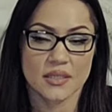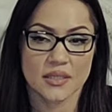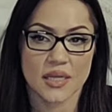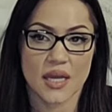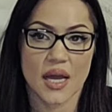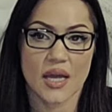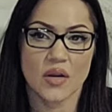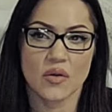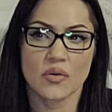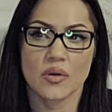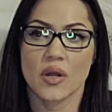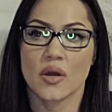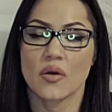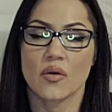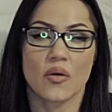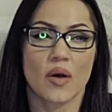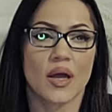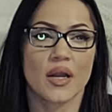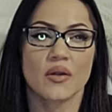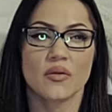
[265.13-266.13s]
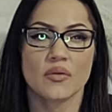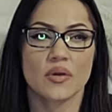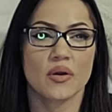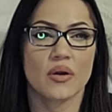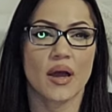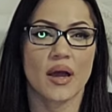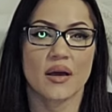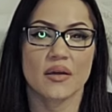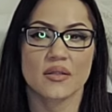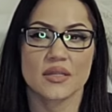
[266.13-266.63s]
I don't know
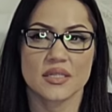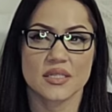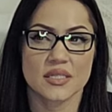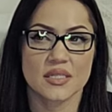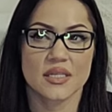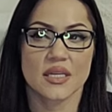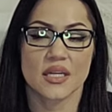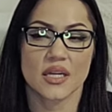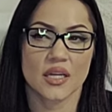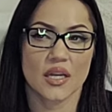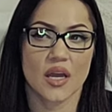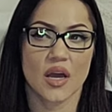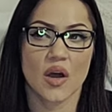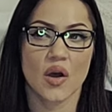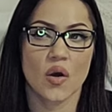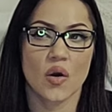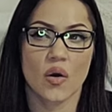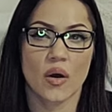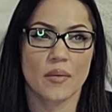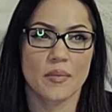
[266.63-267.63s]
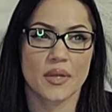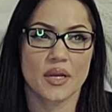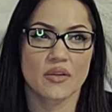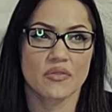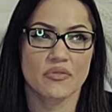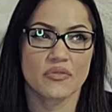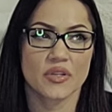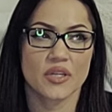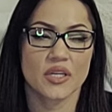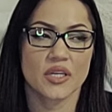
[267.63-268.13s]
how this is going to go. I mean, I
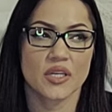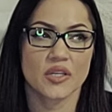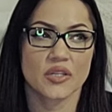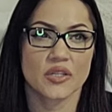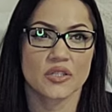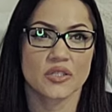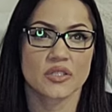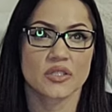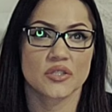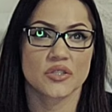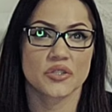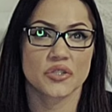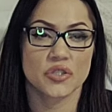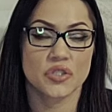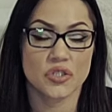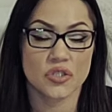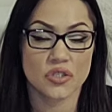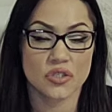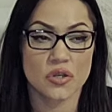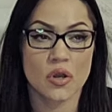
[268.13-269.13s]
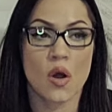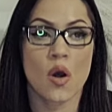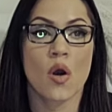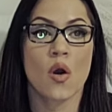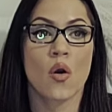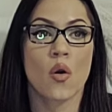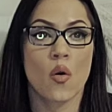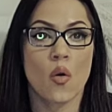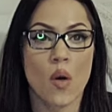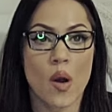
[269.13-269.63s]
feel like yours, there's
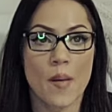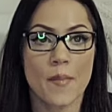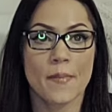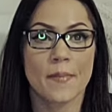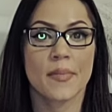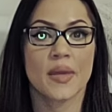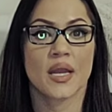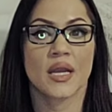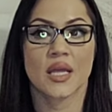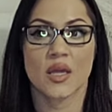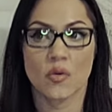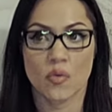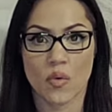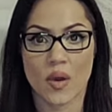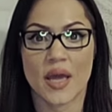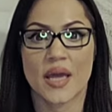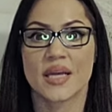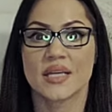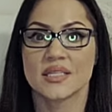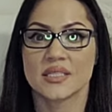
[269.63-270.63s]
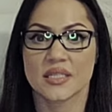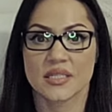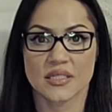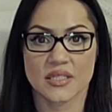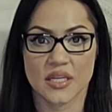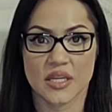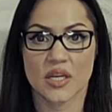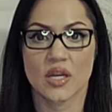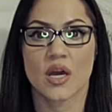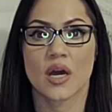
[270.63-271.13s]
so many ways this
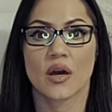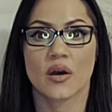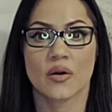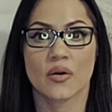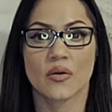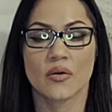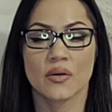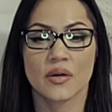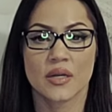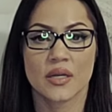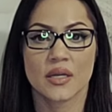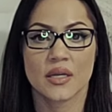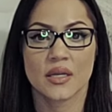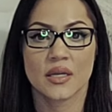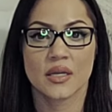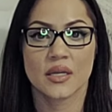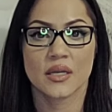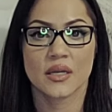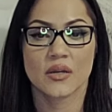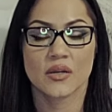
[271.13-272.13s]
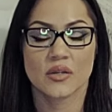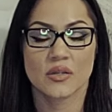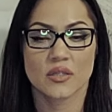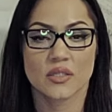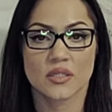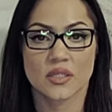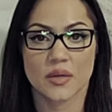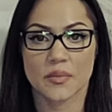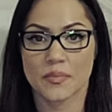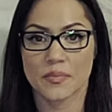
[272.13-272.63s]
can go,
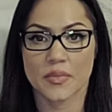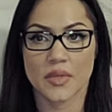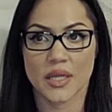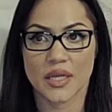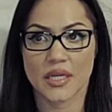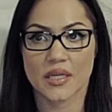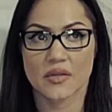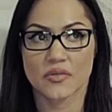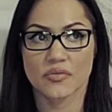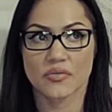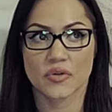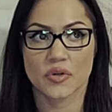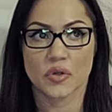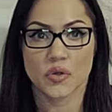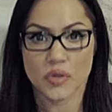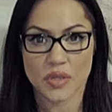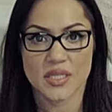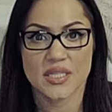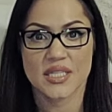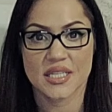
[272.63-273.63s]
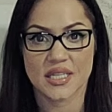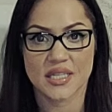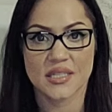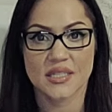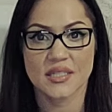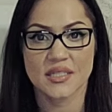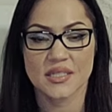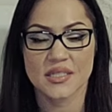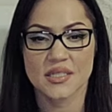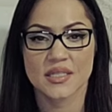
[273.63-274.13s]
like for who this
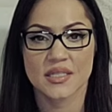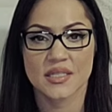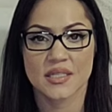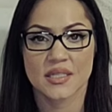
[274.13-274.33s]
is,